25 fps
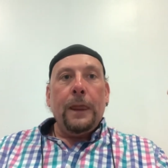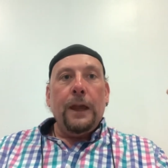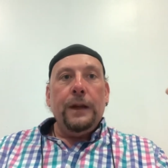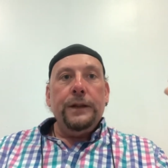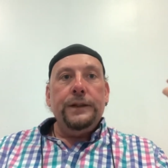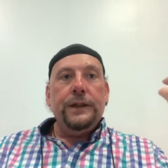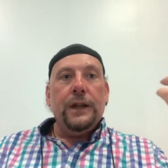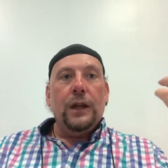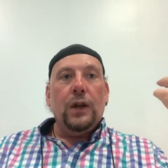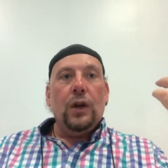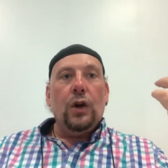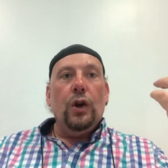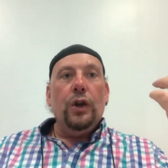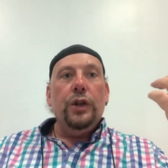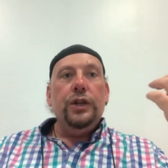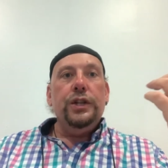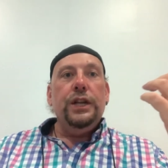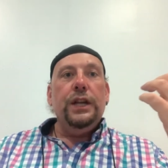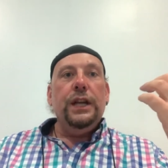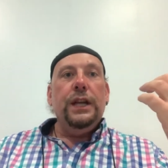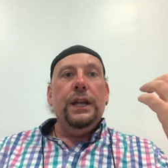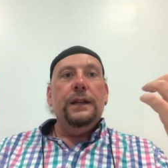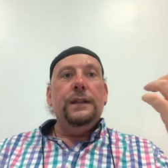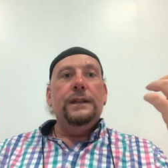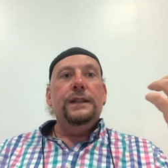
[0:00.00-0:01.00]

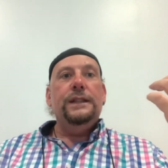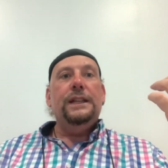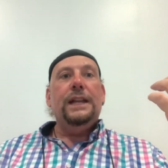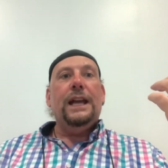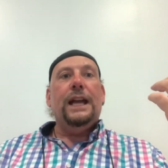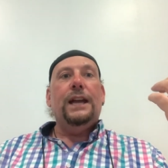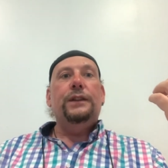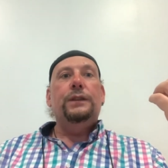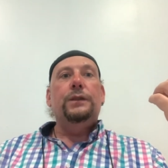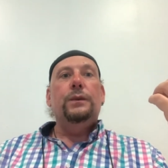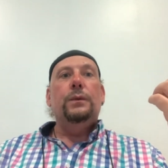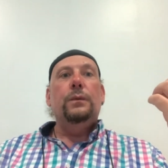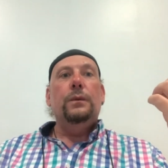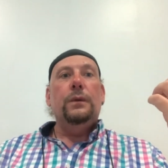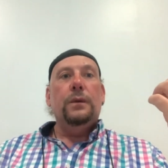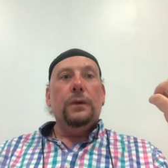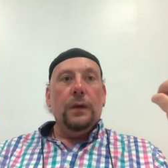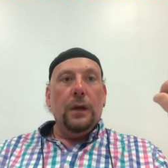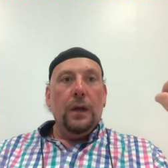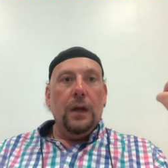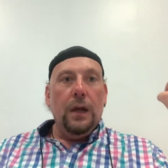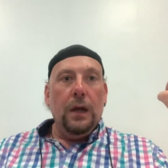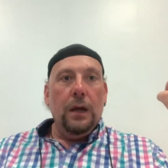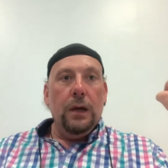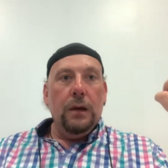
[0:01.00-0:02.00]
Psychology in Seattle,
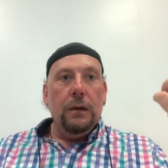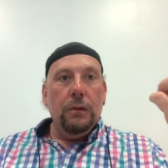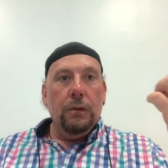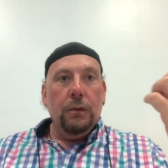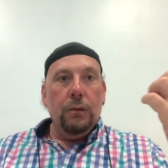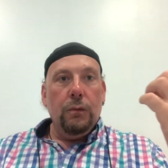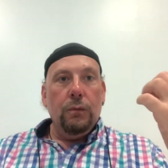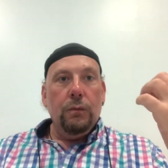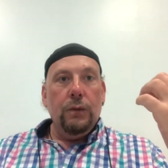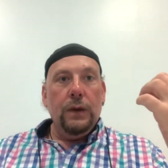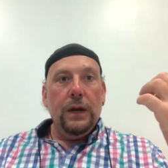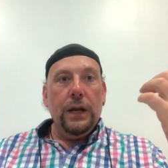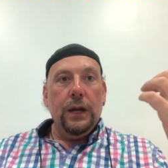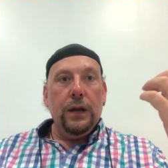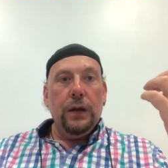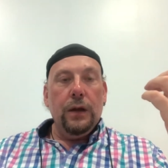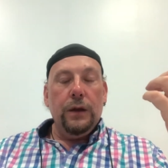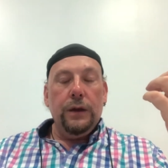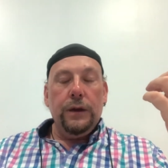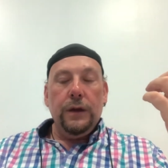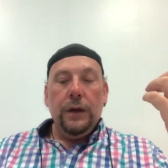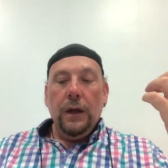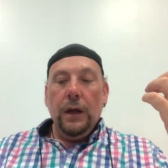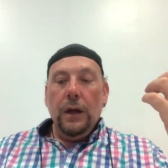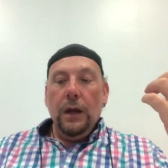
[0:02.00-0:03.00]
who are really
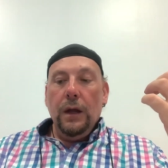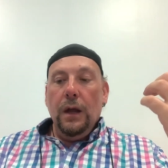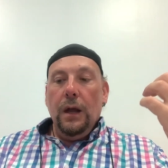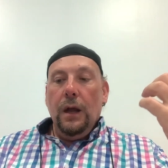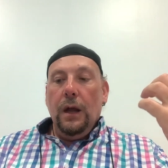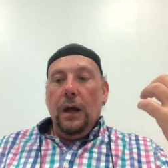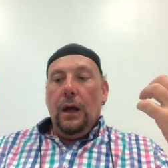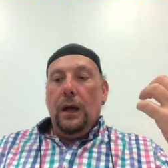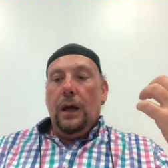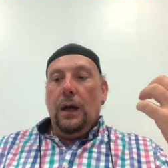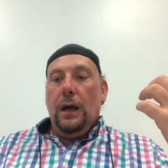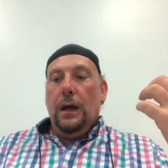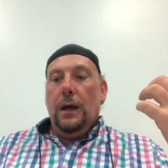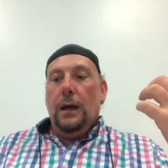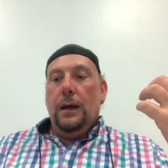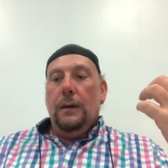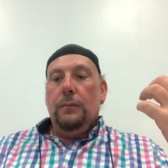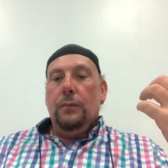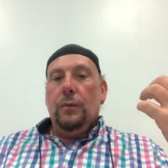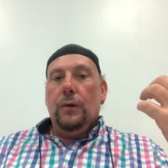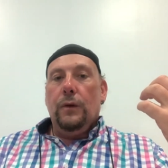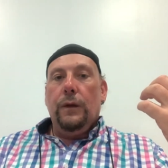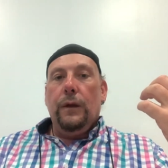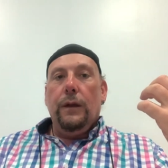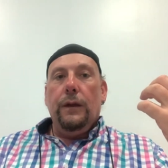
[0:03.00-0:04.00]
good.
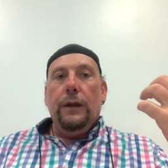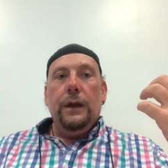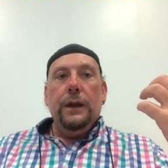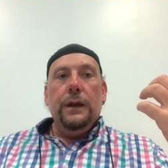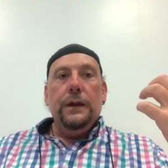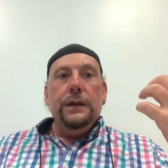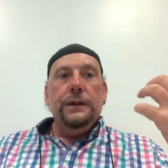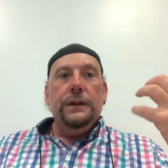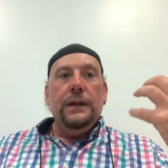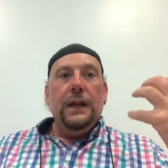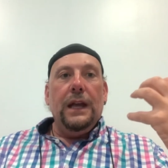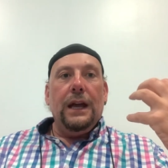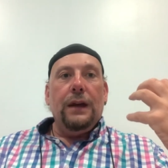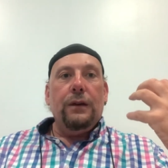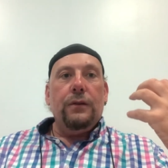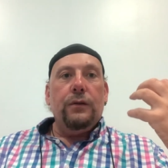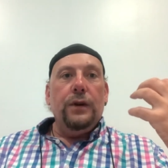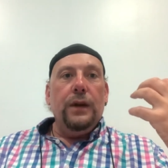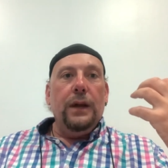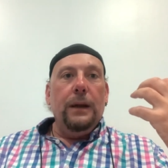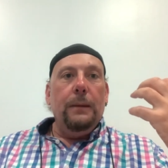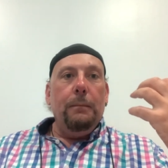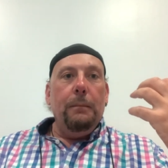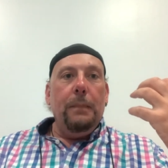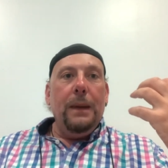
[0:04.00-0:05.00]
Although they use the
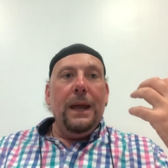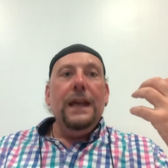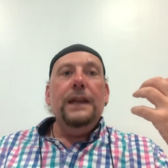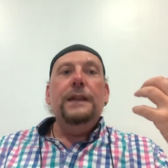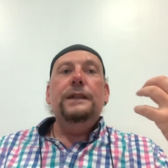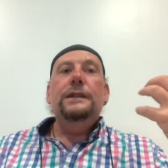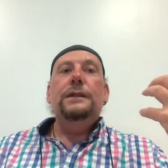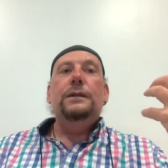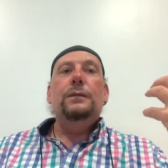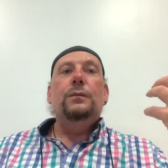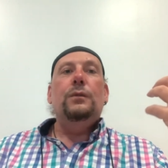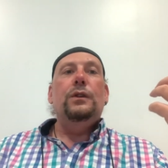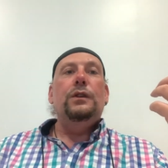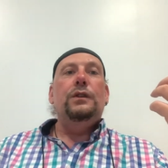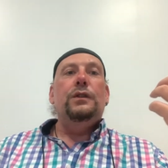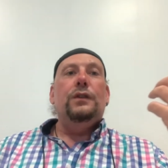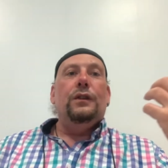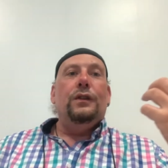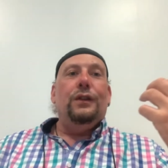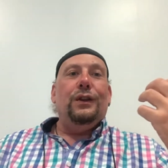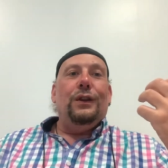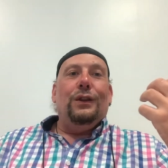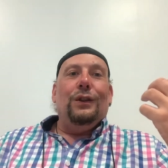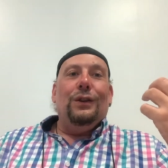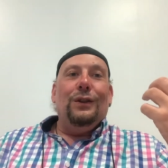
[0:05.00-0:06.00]
acronym PISS, which
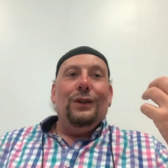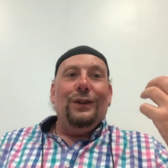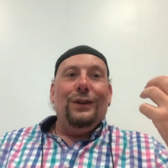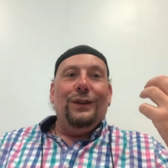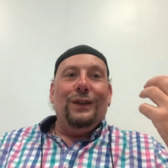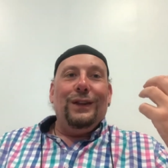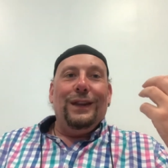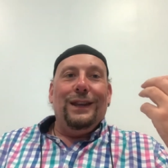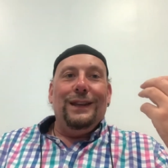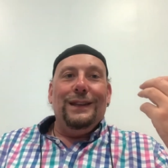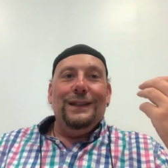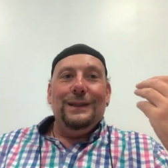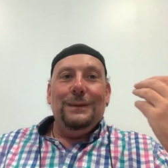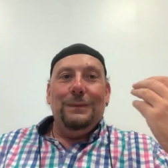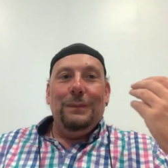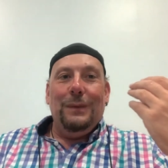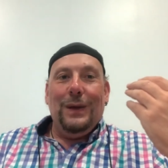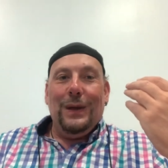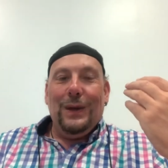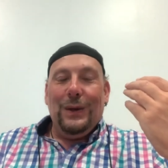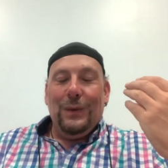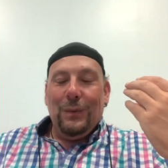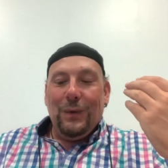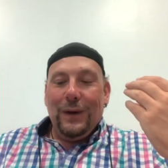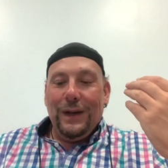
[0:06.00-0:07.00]
I think is a
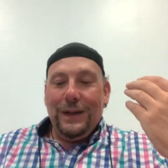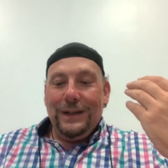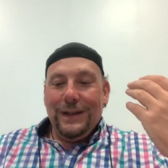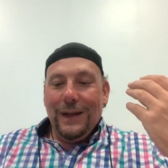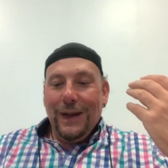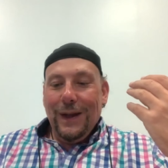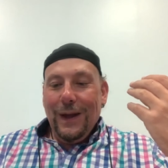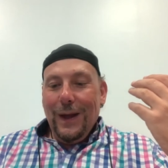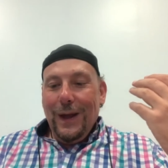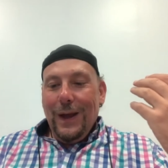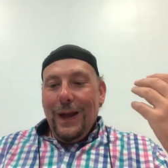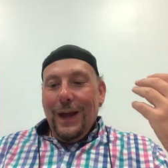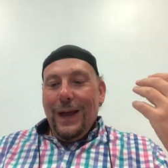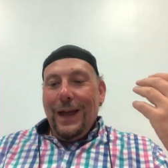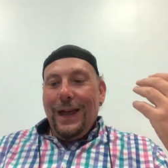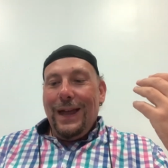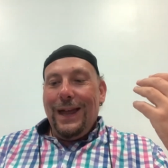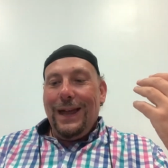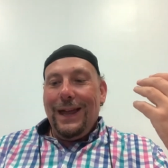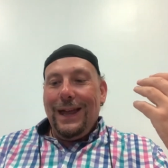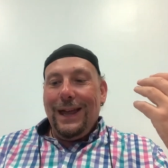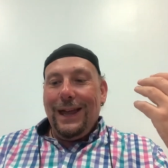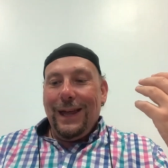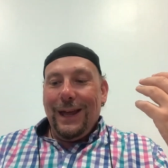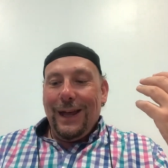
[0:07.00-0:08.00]
bit unwise,
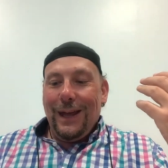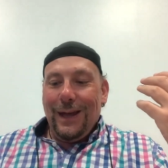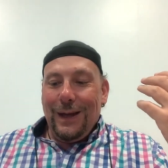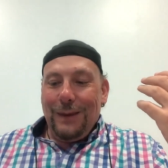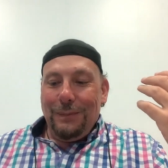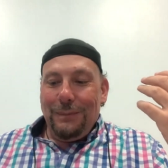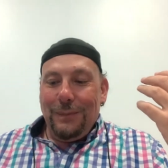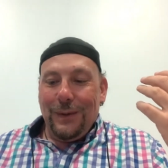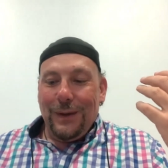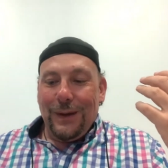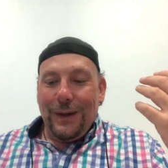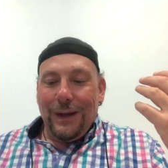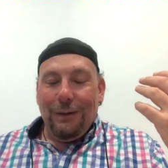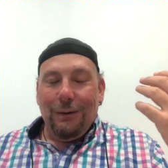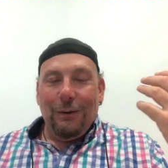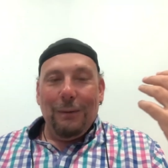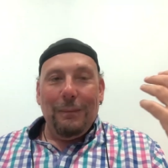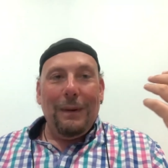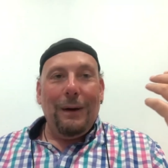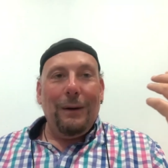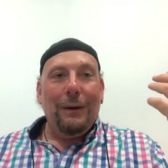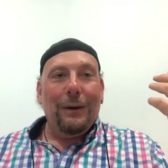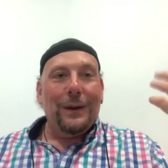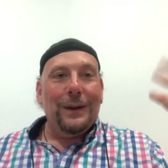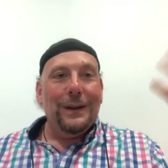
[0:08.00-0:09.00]
but they're
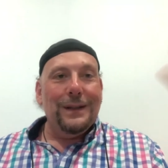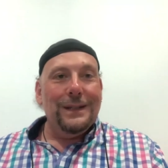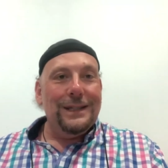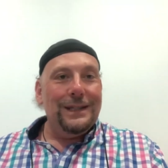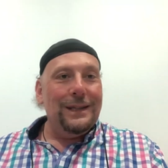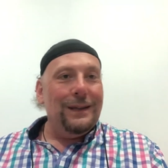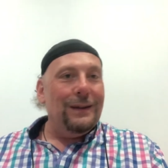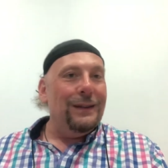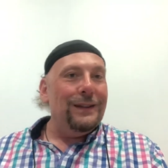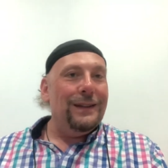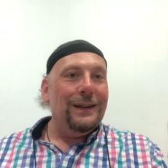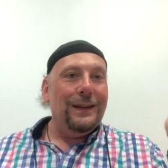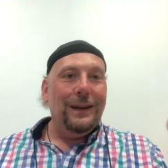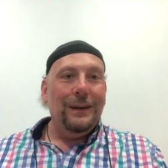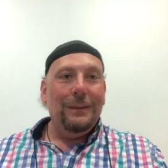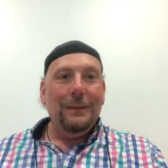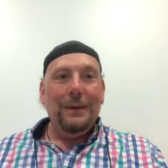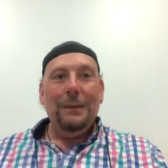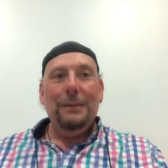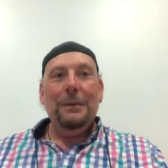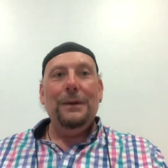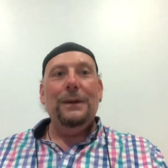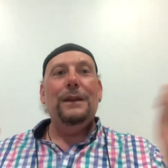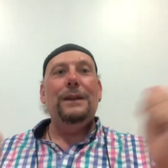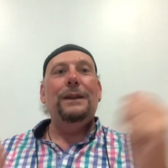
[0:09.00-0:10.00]
American, so I don't know.
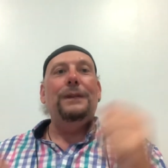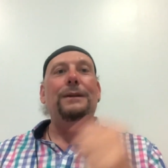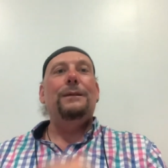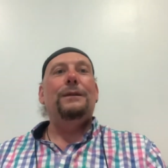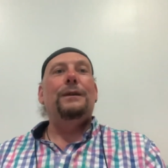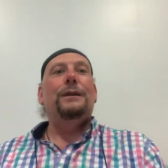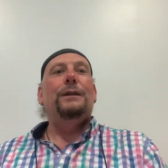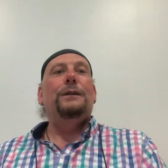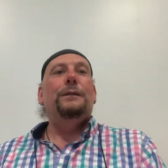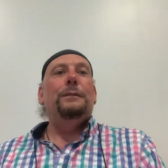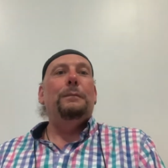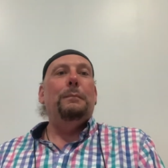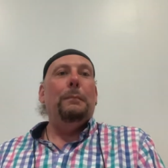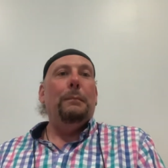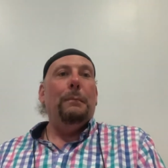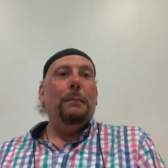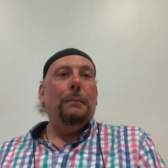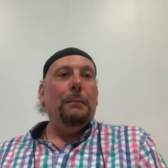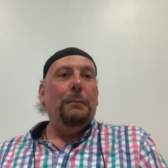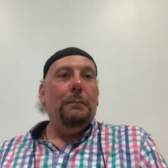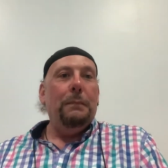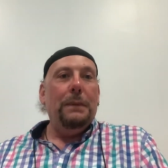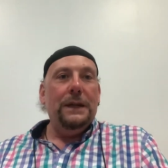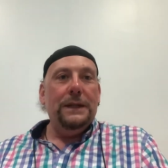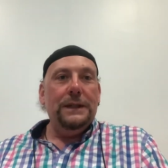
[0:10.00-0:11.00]
Maybe they don't use
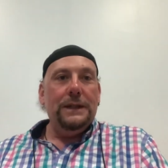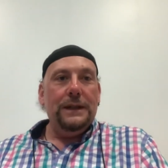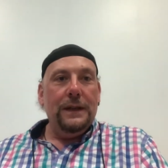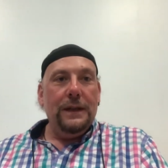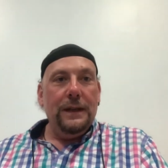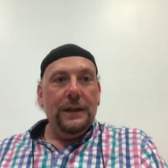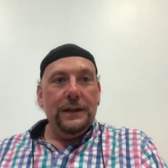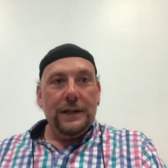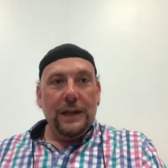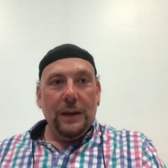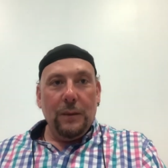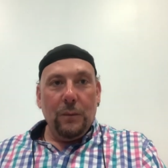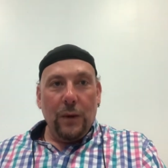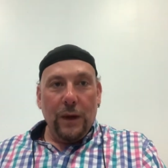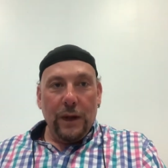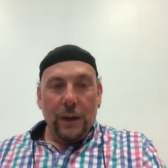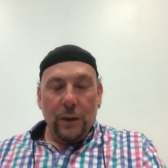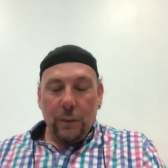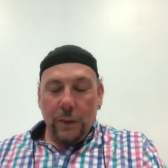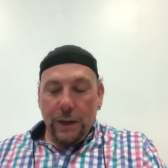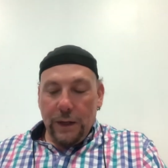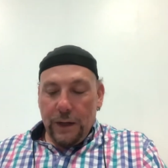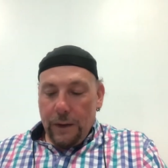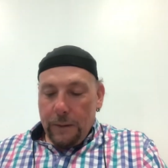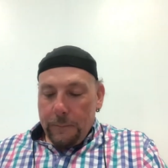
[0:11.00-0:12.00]
PISS in the same way
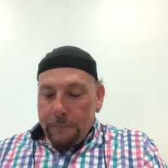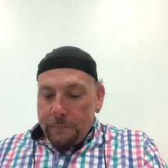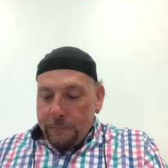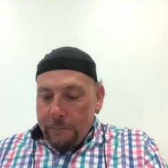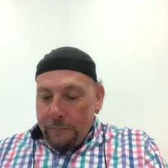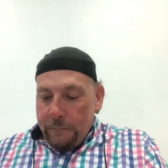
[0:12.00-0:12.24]
that we do.